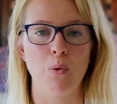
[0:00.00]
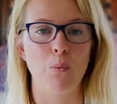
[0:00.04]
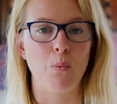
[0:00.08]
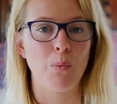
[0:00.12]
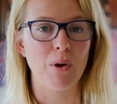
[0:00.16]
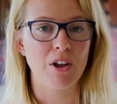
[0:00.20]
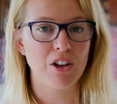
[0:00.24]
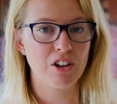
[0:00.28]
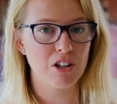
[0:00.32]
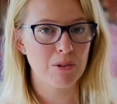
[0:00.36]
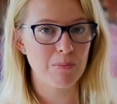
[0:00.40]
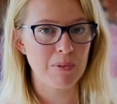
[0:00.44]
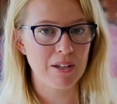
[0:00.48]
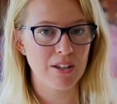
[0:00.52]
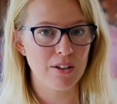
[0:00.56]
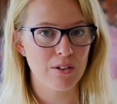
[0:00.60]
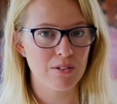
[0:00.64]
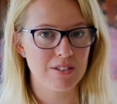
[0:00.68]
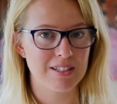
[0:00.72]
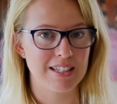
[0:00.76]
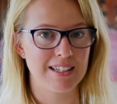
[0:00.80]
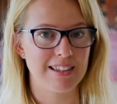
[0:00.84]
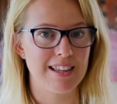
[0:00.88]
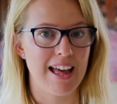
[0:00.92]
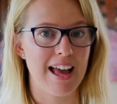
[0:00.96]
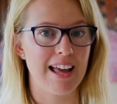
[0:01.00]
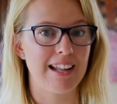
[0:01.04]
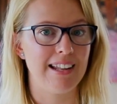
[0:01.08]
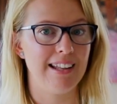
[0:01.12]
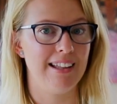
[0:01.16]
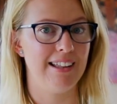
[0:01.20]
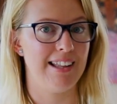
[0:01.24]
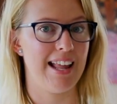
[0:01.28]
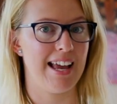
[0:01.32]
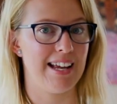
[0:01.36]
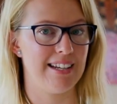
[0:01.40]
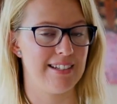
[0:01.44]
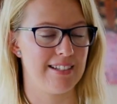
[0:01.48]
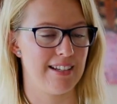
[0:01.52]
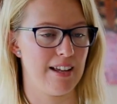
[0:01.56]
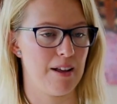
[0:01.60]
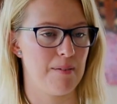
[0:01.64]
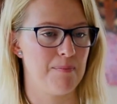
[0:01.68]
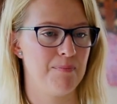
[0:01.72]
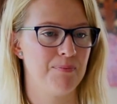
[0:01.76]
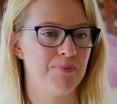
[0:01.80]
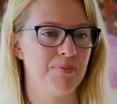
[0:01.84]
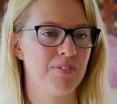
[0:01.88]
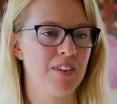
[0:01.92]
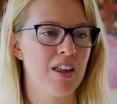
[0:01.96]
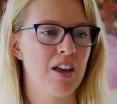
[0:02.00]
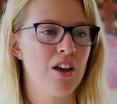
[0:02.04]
We're going to be using that later.